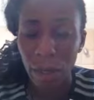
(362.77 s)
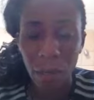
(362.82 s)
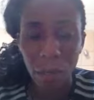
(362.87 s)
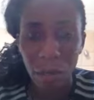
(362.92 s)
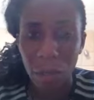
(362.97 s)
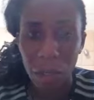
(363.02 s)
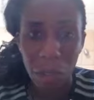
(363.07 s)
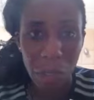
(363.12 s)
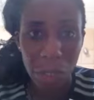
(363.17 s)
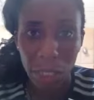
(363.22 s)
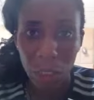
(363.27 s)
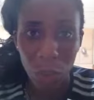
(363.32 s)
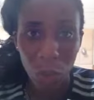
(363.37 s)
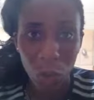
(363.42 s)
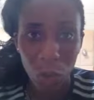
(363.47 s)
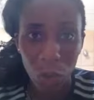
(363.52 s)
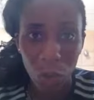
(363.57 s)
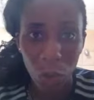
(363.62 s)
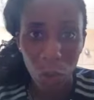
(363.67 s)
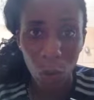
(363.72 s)

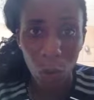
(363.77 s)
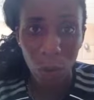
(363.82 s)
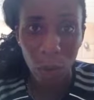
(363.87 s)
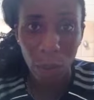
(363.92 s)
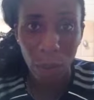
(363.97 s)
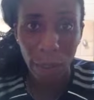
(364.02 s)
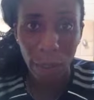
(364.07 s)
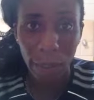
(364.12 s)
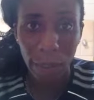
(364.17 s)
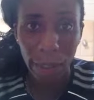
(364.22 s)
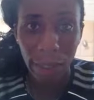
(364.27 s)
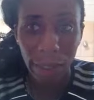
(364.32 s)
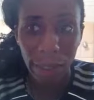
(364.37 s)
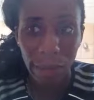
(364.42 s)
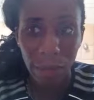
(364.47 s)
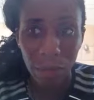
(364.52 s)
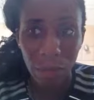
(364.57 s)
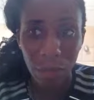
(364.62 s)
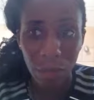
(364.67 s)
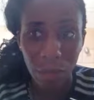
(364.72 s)
essential tool.
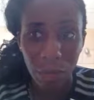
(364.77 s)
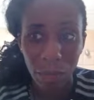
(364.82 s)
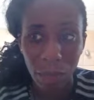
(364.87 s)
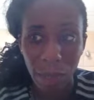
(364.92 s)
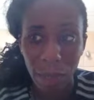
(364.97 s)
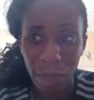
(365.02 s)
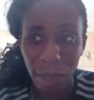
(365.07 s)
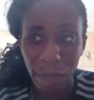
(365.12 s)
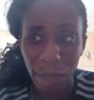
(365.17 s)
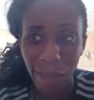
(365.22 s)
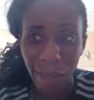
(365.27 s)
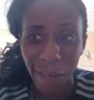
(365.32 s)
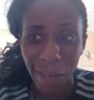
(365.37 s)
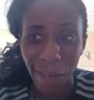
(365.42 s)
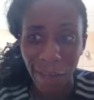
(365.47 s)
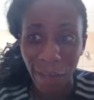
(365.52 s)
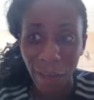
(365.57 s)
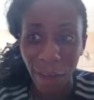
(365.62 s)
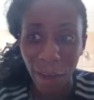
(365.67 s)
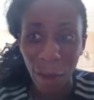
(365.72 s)
And
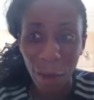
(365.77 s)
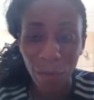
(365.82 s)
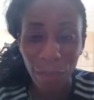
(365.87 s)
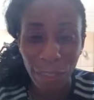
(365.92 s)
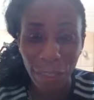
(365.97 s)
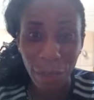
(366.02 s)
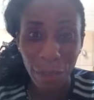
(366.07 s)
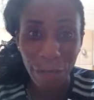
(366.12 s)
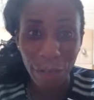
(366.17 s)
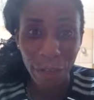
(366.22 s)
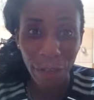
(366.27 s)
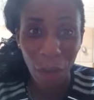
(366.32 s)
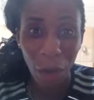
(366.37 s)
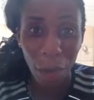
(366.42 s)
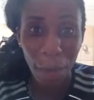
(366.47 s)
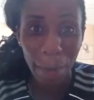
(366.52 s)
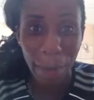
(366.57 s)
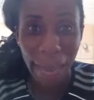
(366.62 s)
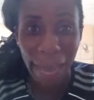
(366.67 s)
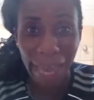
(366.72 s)
I hope they don't think
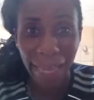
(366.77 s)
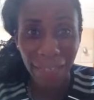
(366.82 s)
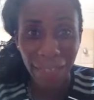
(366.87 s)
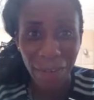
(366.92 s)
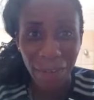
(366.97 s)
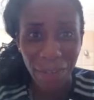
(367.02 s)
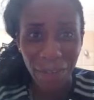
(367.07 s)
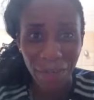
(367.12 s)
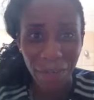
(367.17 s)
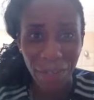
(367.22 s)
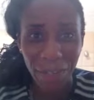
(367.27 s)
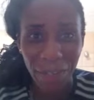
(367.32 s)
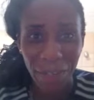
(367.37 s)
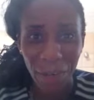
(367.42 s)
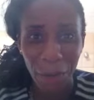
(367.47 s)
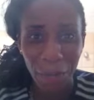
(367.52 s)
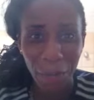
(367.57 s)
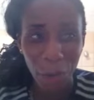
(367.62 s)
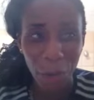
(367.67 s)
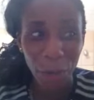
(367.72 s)
I'm mad,
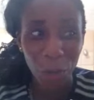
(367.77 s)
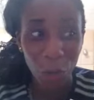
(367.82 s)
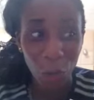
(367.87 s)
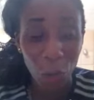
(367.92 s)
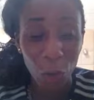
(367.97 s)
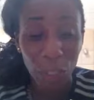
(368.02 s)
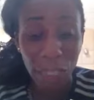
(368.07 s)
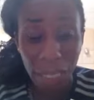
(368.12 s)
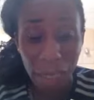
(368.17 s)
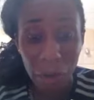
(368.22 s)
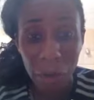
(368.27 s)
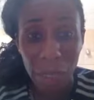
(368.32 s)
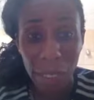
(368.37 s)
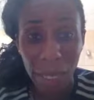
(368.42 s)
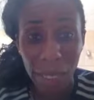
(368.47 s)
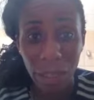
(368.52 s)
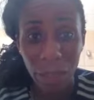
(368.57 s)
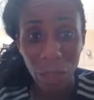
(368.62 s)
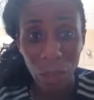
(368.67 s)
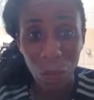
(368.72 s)
but I do keep
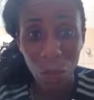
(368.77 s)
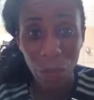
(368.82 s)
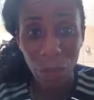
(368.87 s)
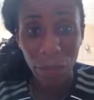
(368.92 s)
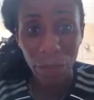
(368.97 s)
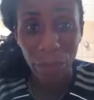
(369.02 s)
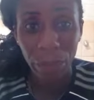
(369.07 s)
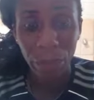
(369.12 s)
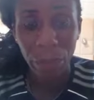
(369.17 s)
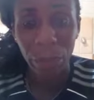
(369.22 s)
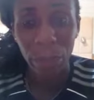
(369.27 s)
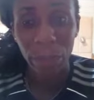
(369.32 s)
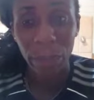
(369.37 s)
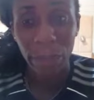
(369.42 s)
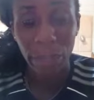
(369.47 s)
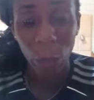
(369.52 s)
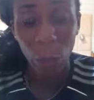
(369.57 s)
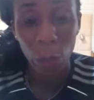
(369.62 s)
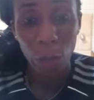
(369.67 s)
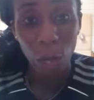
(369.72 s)
saying to them
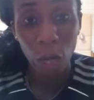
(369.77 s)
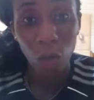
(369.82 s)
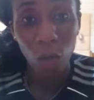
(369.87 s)
that we are